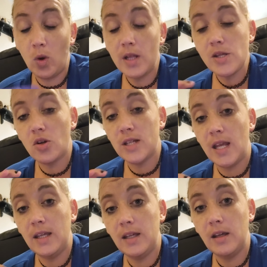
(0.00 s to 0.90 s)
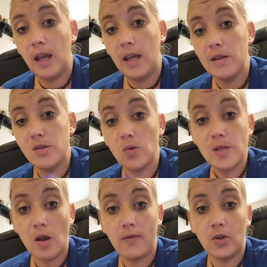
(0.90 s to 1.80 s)
want to start taking a stool
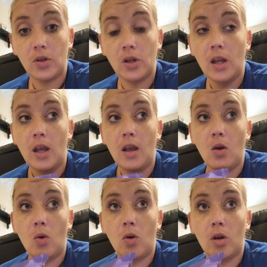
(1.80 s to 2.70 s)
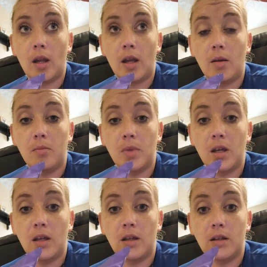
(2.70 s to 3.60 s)
softener or
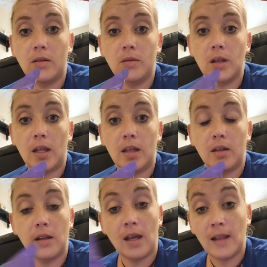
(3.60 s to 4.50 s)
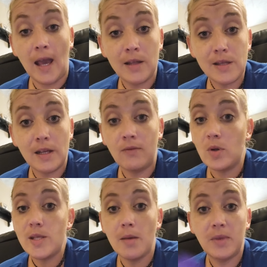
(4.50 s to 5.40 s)
like a laxative or
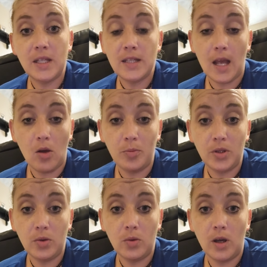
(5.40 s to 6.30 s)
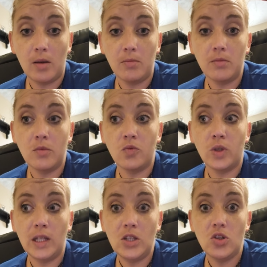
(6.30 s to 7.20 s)
something to help you
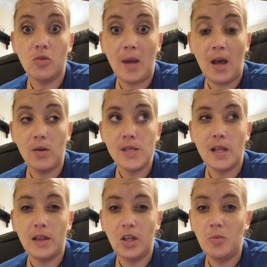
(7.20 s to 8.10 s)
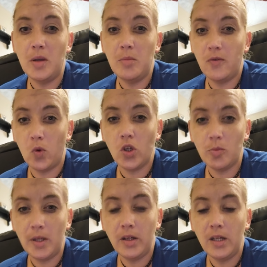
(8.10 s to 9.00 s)
release your bowels a little bit before your
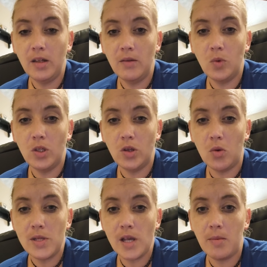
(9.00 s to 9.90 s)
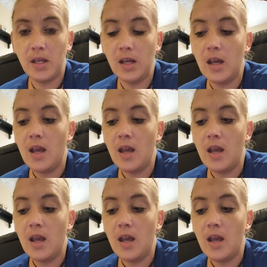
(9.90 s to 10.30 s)
period when you know it's coming.